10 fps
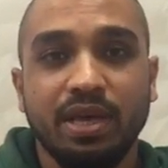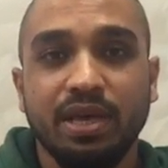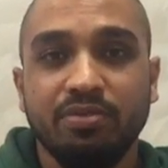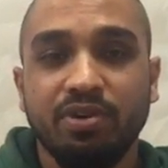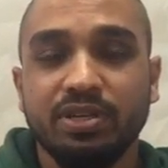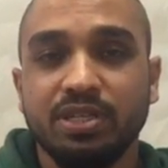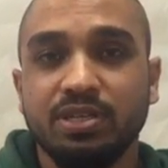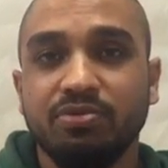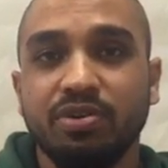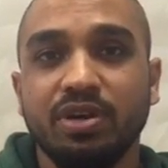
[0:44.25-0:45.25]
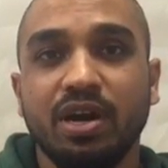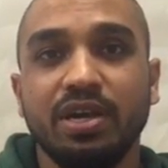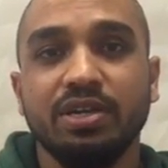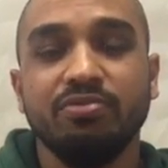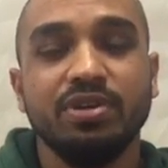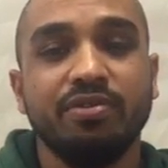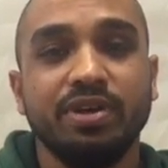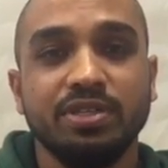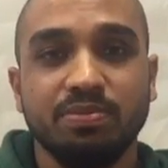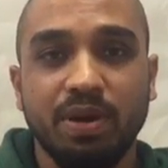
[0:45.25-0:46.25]
advisor, she very kindly
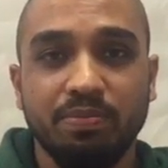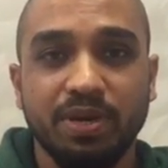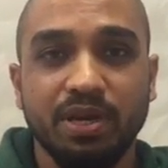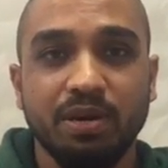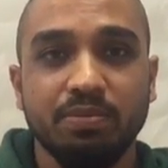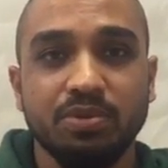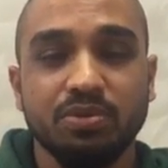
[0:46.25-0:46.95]
rearranged my pickup.